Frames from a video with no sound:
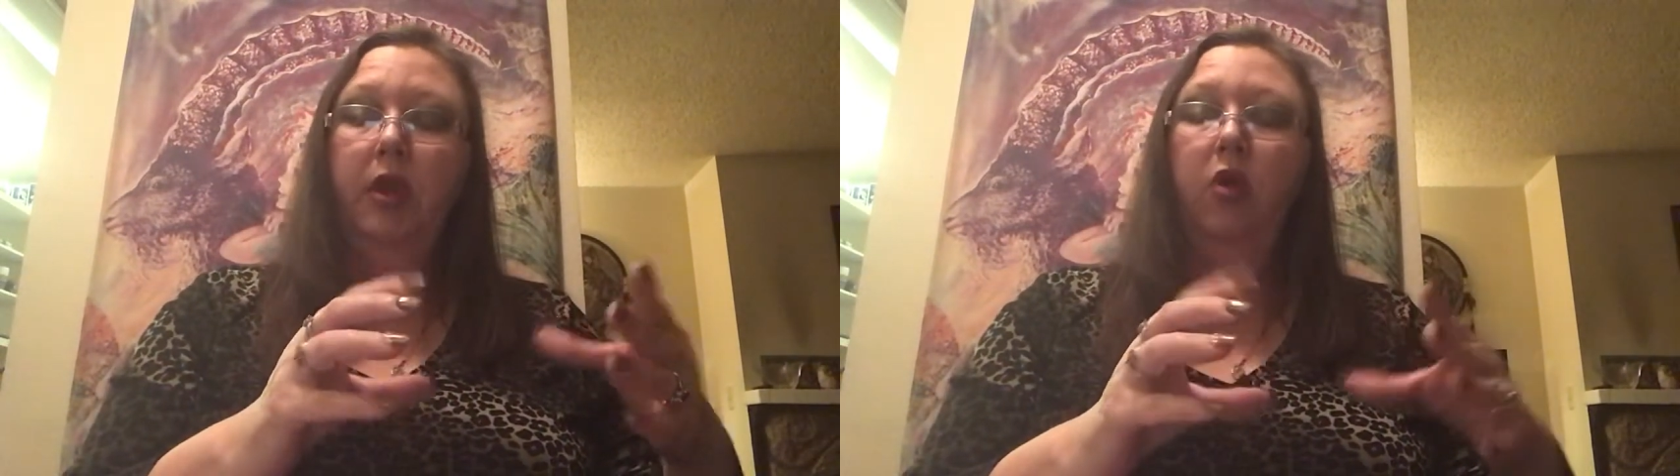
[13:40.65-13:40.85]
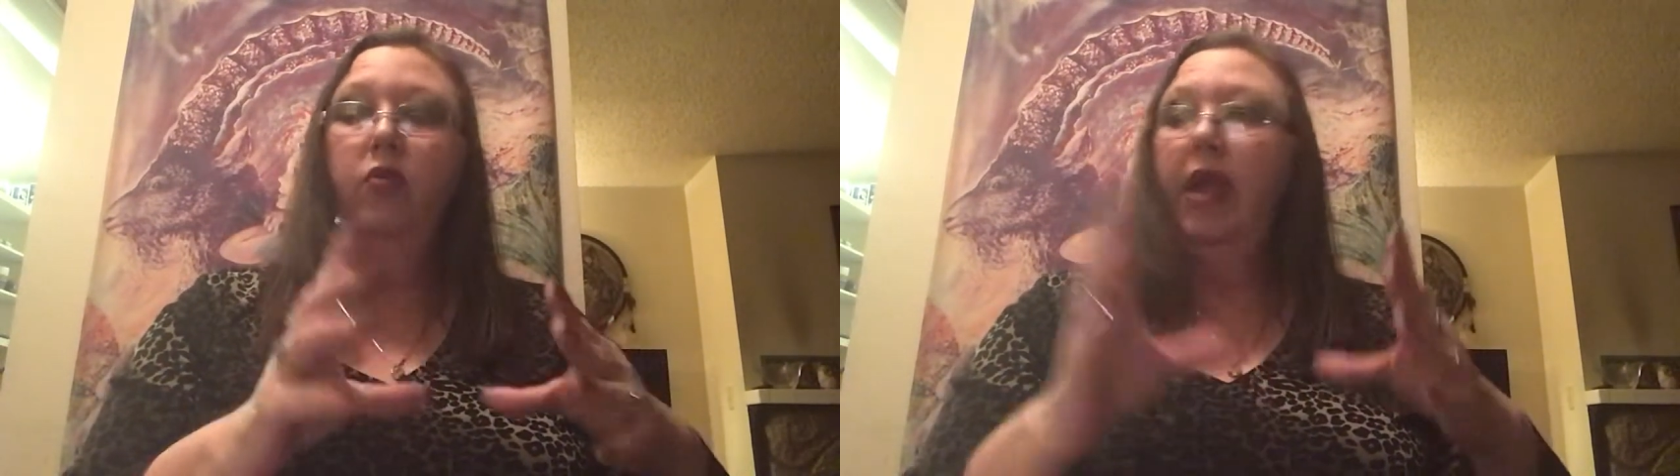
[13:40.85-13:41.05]

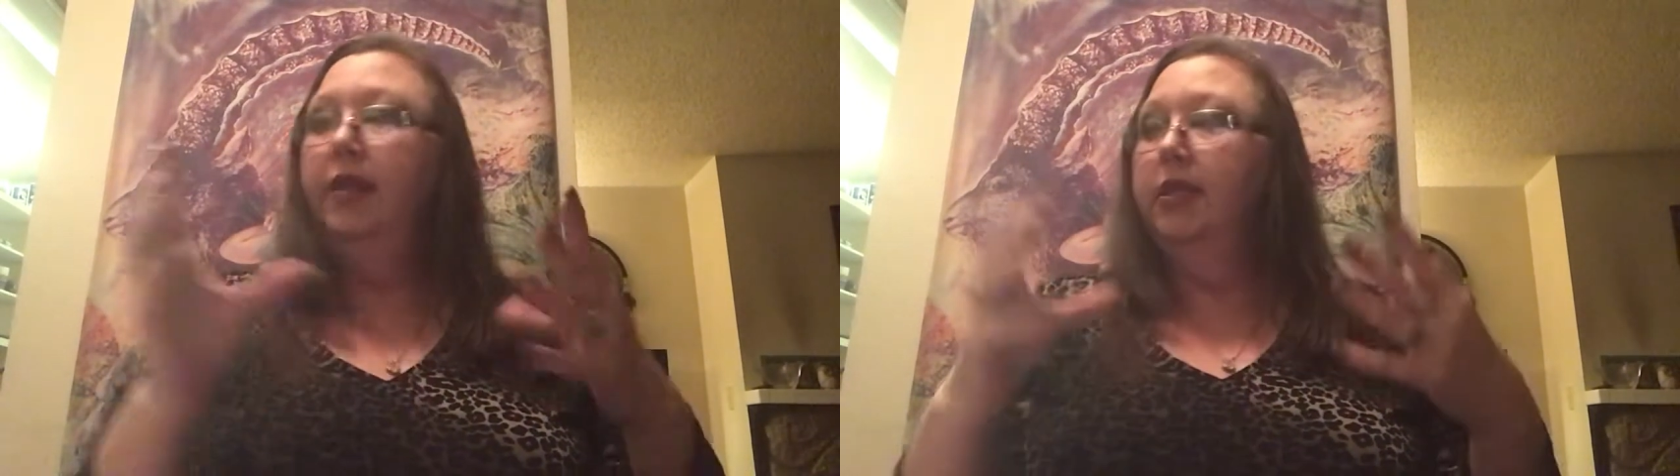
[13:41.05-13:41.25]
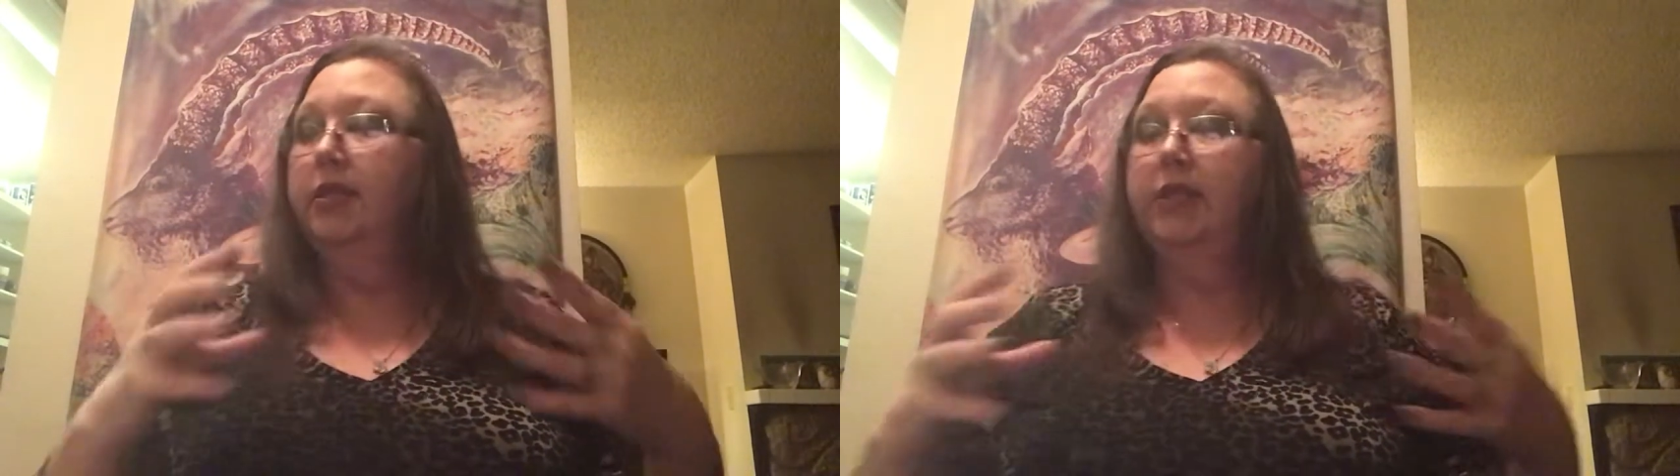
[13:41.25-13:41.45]
Okay,
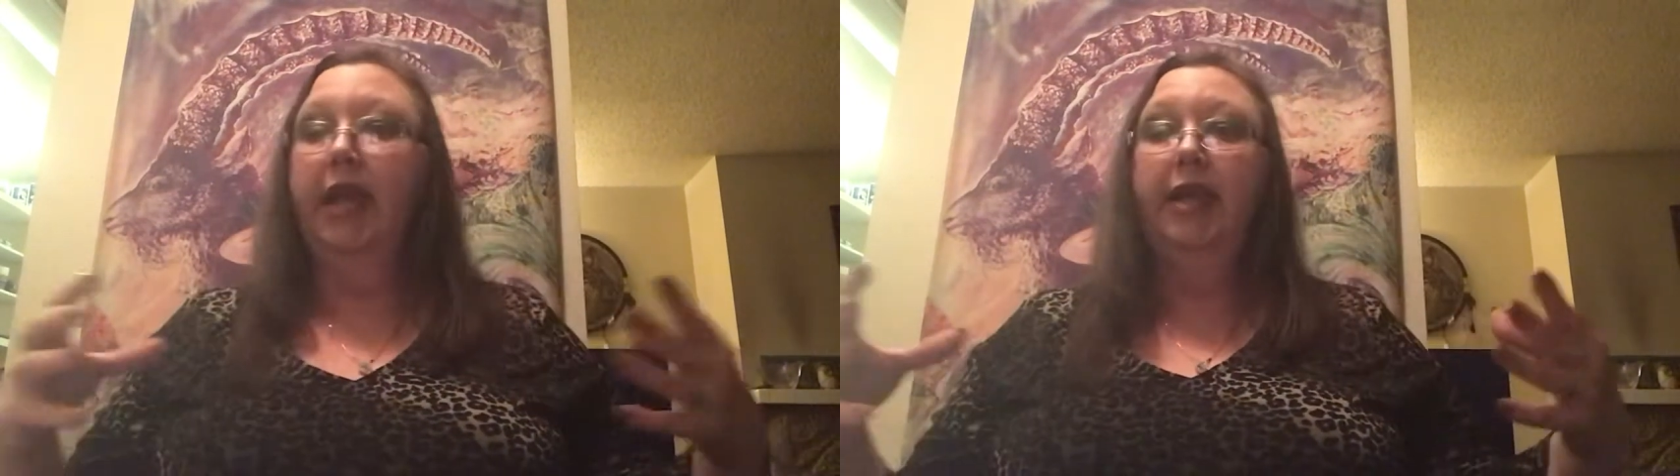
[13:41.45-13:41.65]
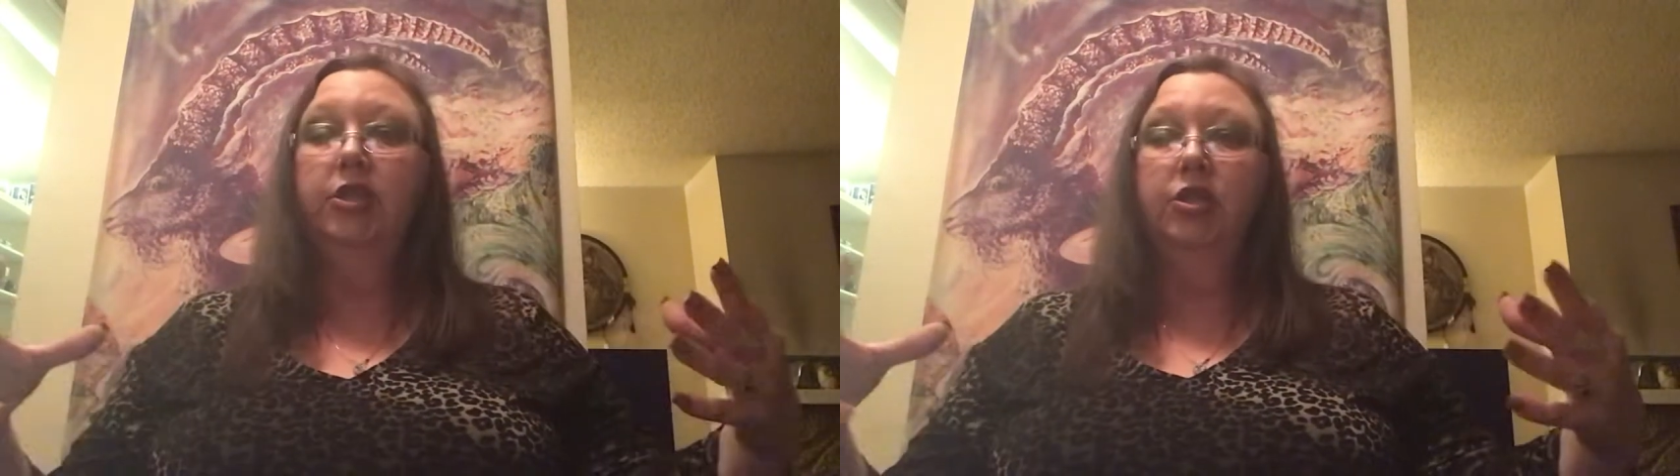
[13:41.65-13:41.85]
the
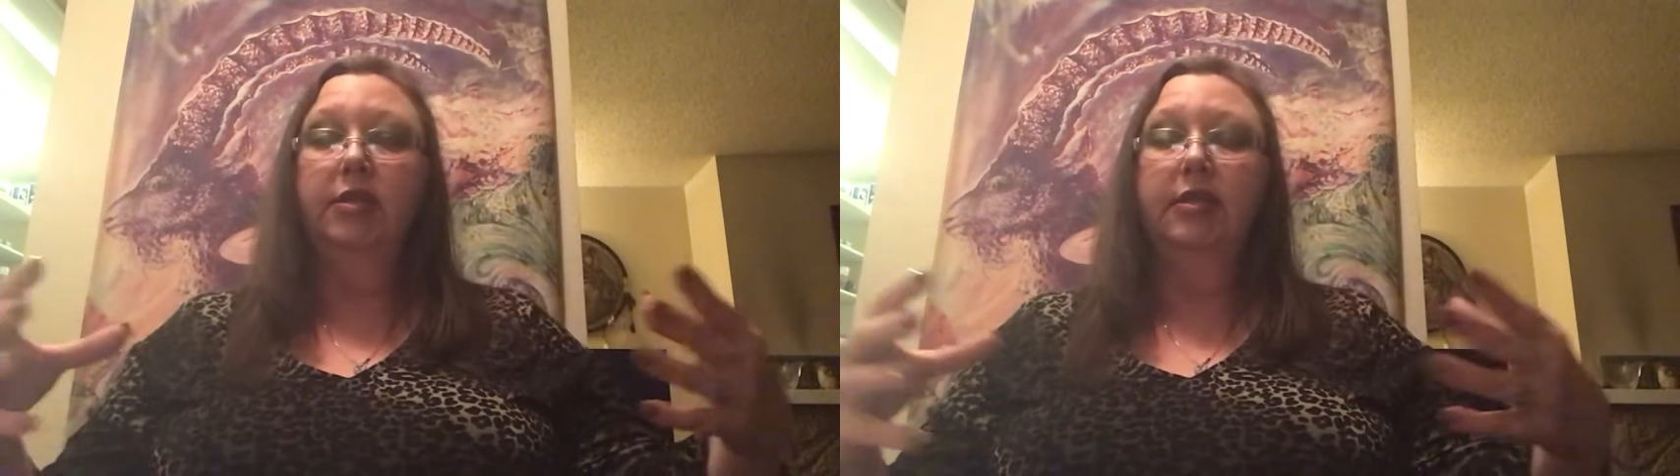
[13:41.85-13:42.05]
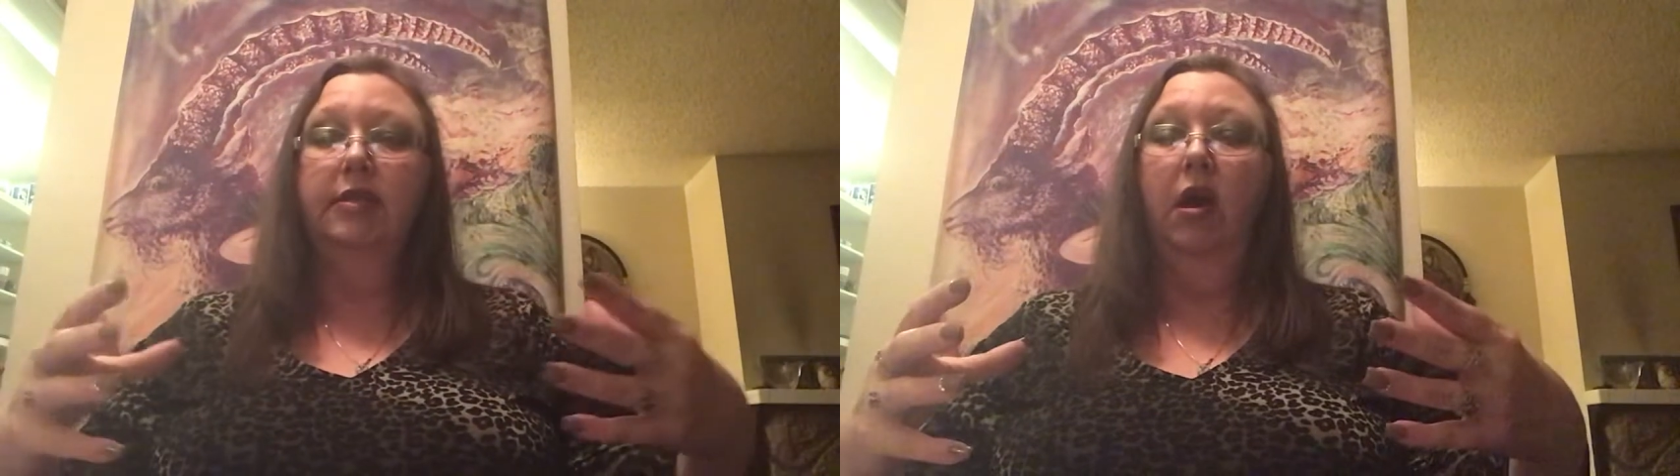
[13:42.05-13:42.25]
stage is
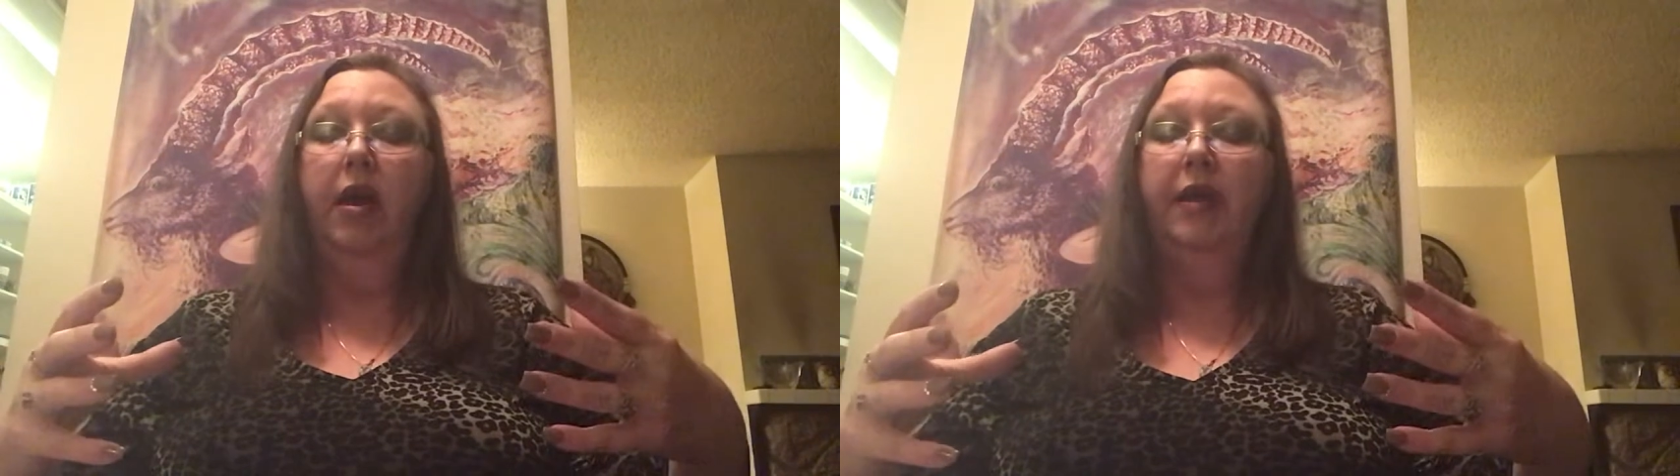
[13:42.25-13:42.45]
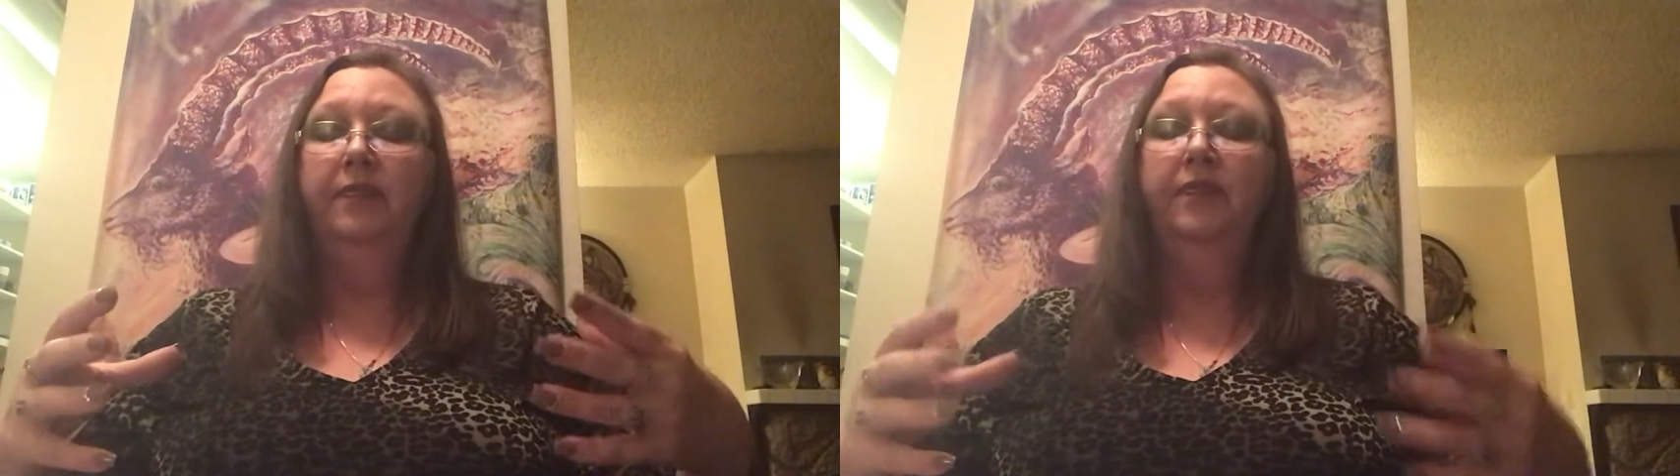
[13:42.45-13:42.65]

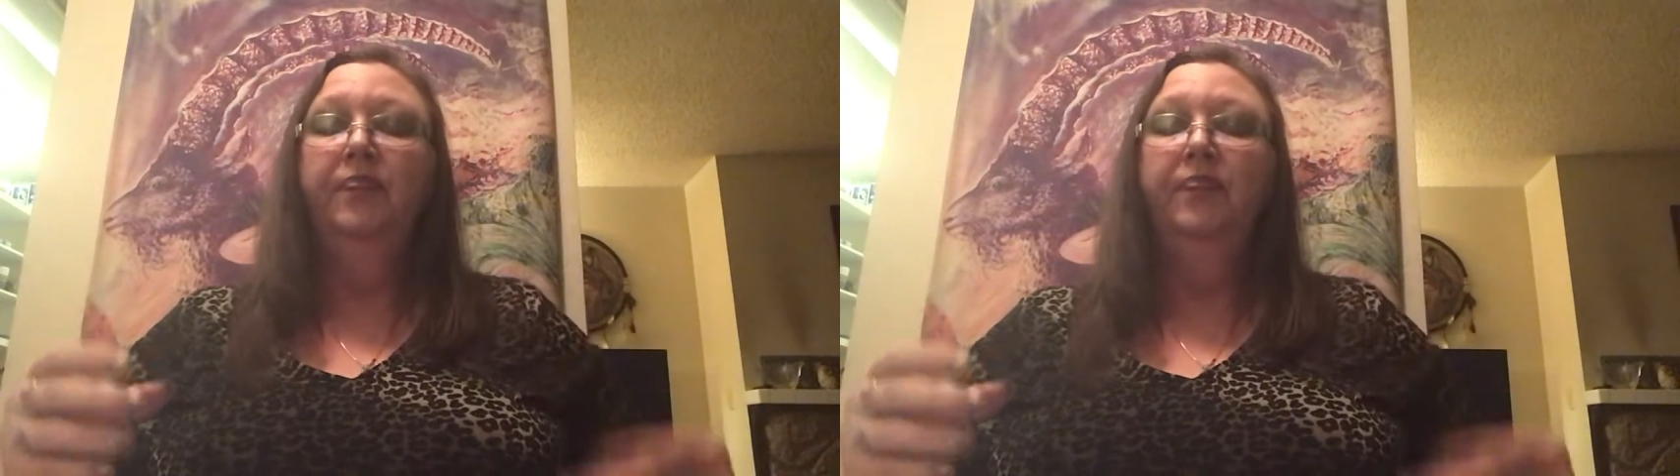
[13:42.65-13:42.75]
designed.